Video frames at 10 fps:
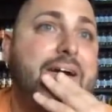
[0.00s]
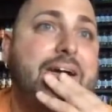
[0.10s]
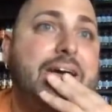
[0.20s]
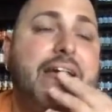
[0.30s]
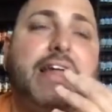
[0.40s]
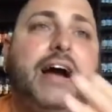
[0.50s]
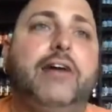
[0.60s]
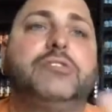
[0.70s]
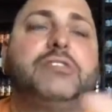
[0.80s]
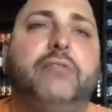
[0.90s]
And I
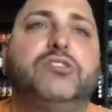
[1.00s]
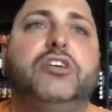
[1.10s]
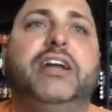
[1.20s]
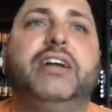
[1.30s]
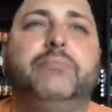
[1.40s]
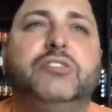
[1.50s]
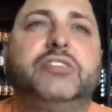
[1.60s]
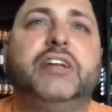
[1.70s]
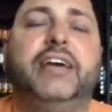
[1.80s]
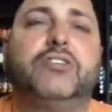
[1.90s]
was I was looking at numbers
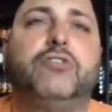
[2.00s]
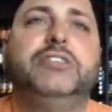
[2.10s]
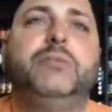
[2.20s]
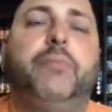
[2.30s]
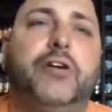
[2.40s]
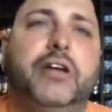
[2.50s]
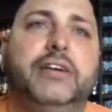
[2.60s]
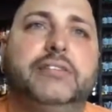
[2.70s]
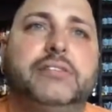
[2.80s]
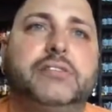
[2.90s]
today, and the crazy part
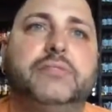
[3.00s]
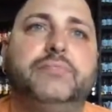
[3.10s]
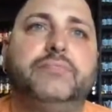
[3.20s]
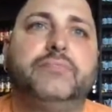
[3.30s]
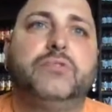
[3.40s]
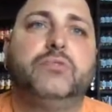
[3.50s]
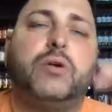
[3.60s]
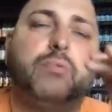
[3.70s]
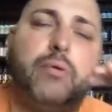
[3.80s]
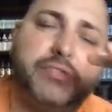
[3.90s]
is,
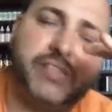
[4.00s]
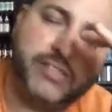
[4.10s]
what what was the